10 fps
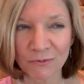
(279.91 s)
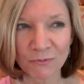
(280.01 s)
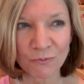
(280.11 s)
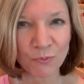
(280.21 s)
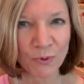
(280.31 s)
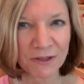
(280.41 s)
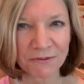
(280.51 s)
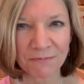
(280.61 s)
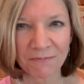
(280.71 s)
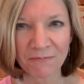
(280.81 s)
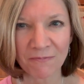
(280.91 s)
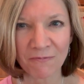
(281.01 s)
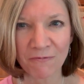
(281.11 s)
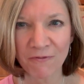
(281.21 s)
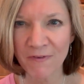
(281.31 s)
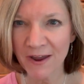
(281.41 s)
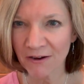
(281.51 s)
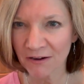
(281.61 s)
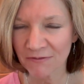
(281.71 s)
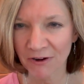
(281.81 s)
with
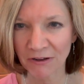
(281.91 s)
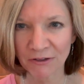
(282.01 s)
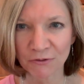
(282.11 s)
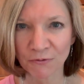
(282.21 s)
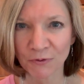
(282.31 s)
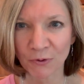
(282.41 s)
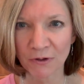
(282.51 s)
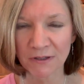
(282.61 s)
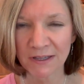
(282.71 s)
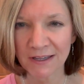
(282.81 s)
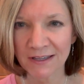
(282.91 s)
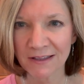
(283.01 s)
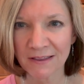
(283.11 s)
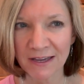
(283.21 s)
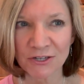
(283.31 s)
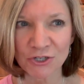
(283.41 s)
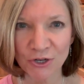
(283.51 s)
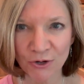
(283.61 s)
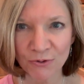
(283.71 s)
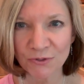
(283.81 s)
very, very little fuel. They
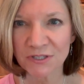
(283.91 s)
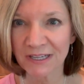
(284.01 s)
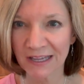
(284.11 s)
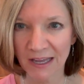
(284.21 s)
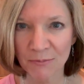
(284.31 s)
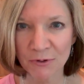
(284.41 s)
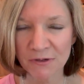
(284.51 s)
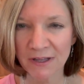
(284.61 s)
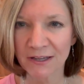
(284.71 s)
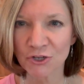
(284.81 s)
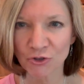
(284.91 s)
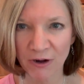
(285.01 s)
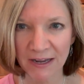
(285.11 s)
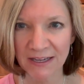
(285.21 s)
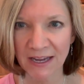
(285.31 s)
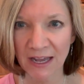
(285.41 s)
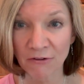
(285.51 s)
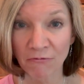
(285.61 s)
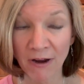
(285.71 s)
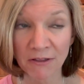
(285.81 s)
chose to gamble and try again
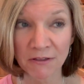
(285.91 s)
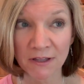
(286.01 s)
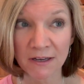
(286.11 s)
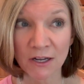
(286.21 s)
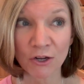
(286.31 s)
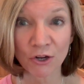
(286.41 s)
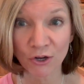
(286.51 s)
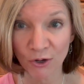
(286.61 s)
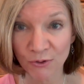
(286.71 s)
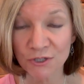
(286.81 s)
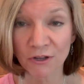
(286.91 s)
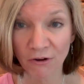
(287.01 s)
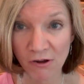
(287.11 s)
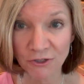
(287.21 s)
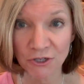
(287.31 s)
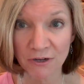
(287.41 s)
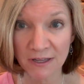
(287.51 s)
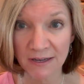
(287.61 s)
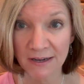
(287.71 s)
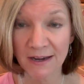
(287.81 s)
rather than go to their
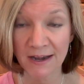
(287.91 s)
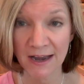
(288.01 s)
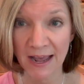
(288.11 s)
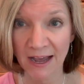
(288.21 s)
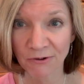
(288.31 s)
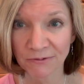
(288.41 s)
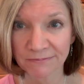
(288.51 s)
alternate now.